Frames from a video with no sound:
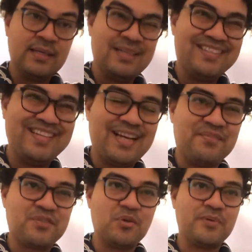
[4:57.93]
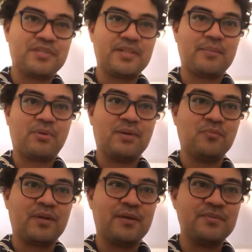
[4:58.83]
Didn't have so much of that problem
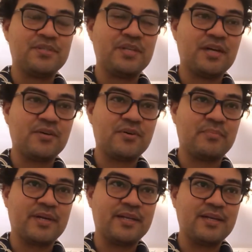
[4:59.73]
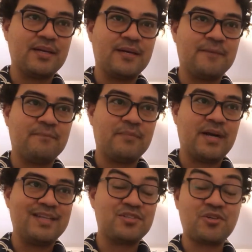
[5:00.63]
when I was younger, but
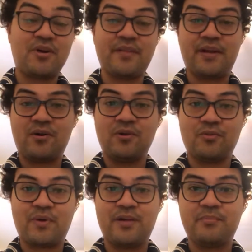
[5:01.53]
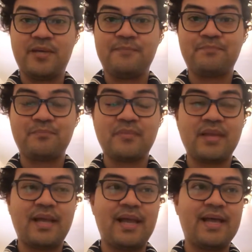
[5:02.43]
I saw that all around me.
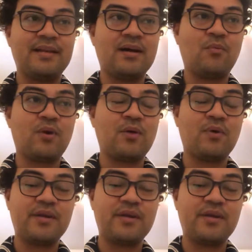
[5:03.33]
And what I want to